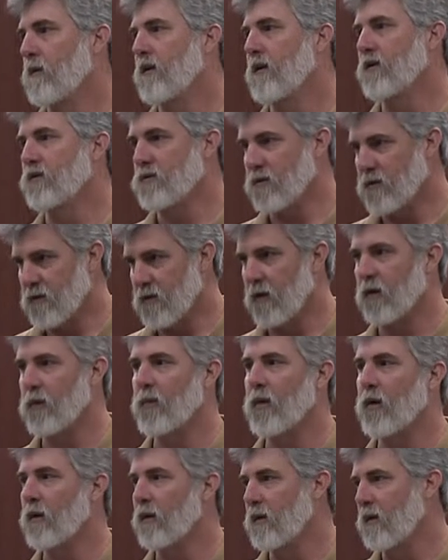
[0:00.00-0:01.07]
is the center
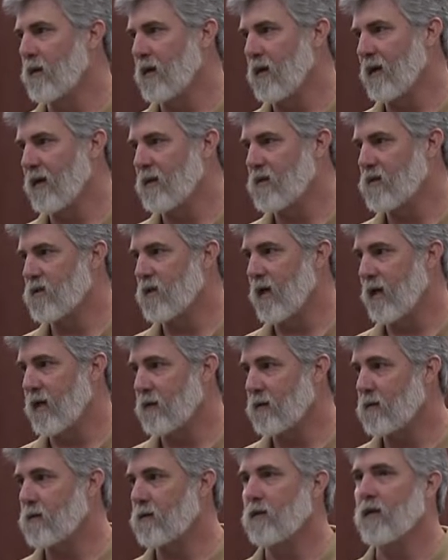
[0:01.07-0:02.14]
part of the United
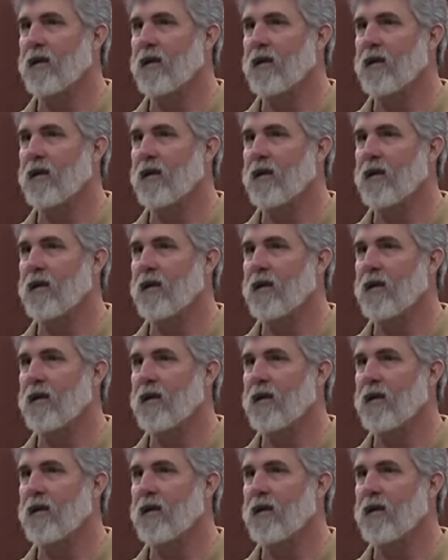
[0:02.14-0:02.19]
States,